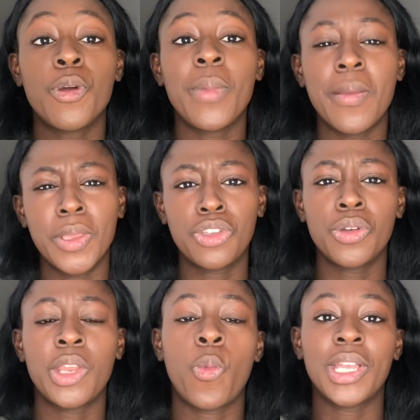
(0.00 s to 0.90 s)
maybe
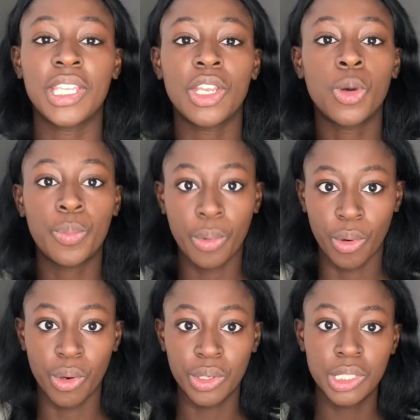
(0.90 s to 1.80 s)
doing a wedding
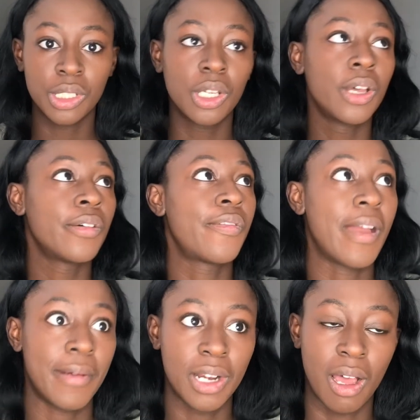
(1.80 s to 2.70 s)
abroad,
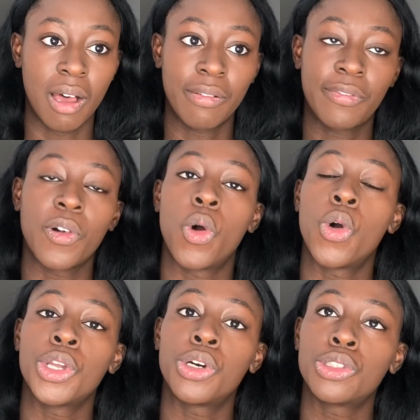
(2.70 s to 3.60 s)
fair enough.
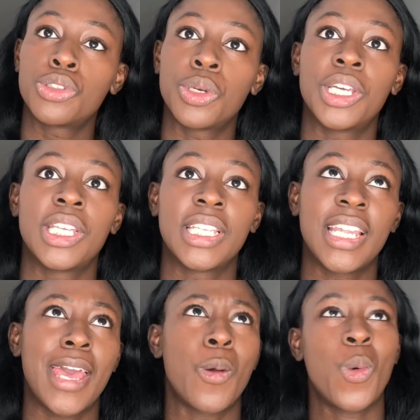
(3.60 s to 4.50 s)
Or you're doing
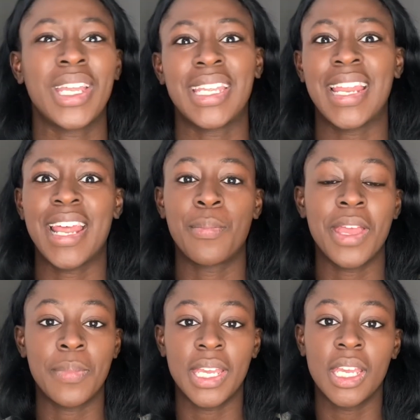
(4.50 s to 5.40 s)
a wedding and
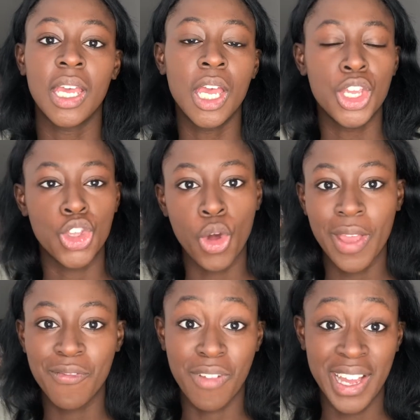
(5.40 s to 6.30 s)
maybe you're
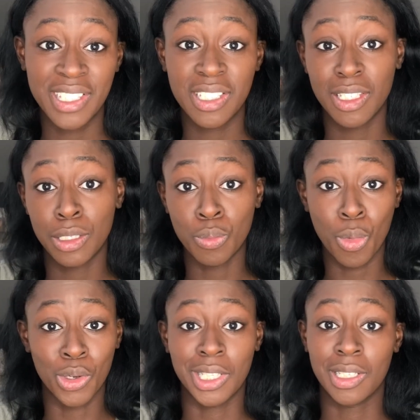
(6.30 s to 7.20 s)
inviting
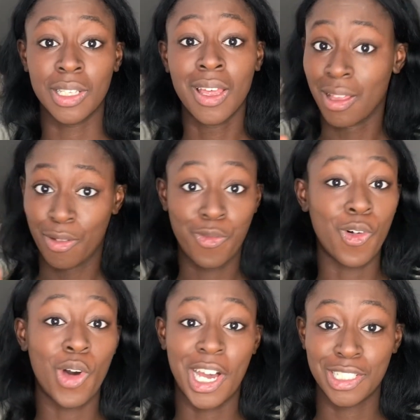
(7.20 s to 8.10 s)
more than
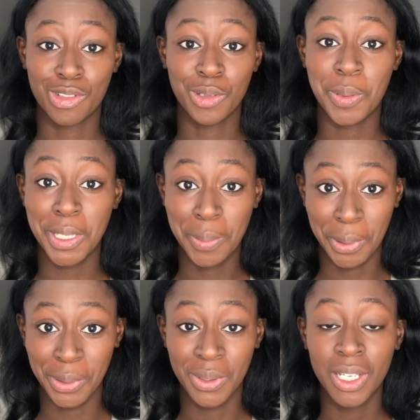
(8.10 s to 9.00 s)
400
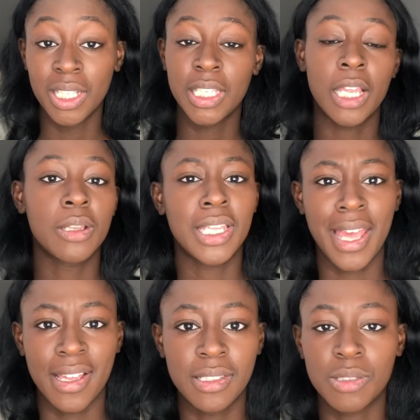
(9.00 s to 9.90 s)
people, then
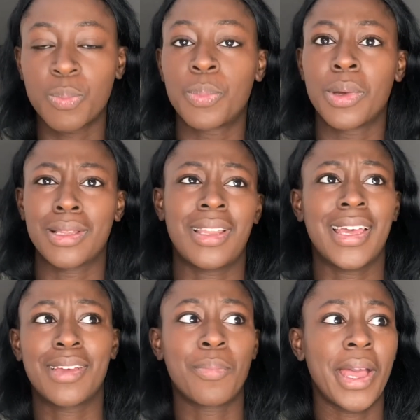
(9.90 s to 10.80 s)
yes,
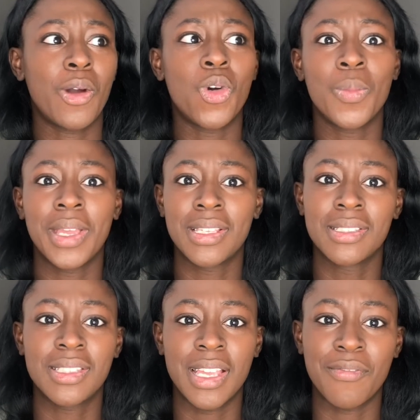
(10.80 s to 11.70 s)
like by all
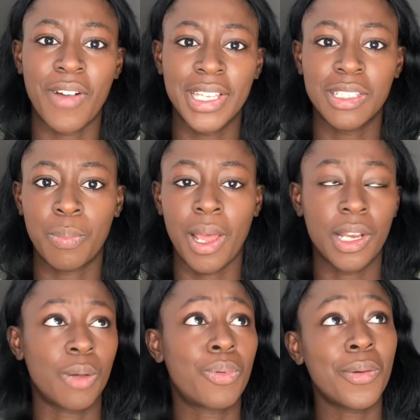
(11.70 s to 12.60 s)
means invite a
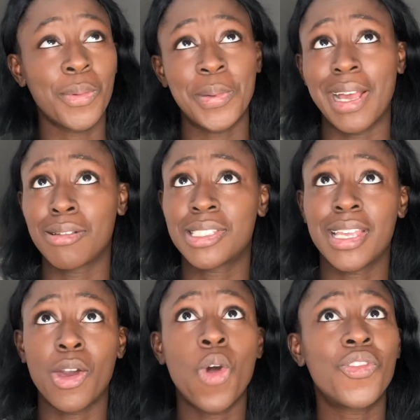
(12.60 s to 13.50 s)
planner. Probably I'll
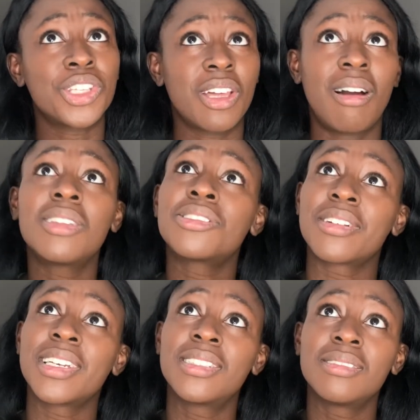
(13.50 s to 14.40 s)
say over the
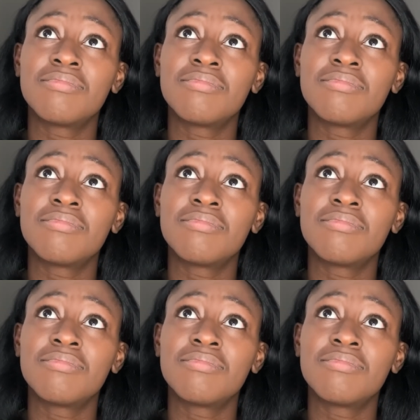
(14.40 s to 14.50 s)
100,